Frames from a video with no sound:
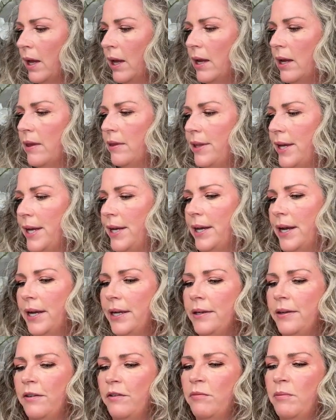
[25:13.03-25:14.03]
And then I
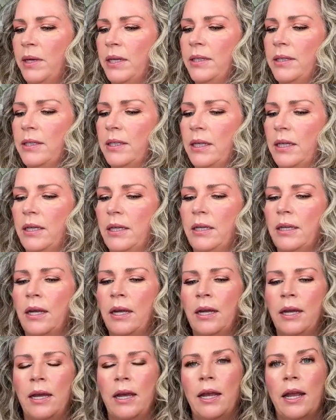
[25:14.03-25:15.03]
give my skin
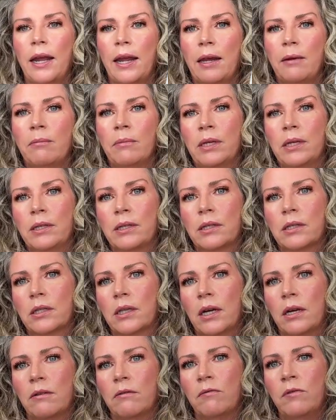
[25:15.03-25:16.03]
a mist
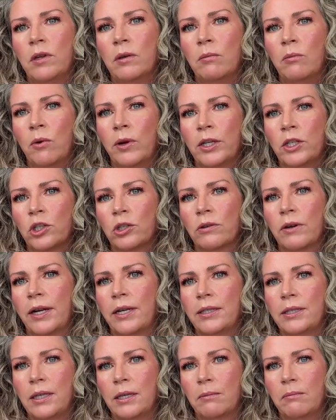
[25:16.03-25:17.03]
of the
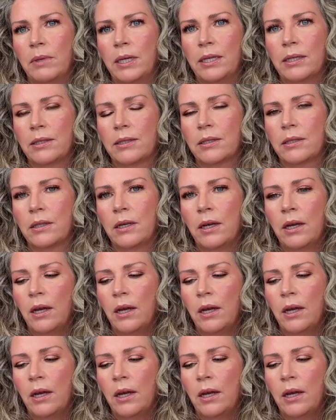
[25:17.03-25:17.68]
moisturizing mist.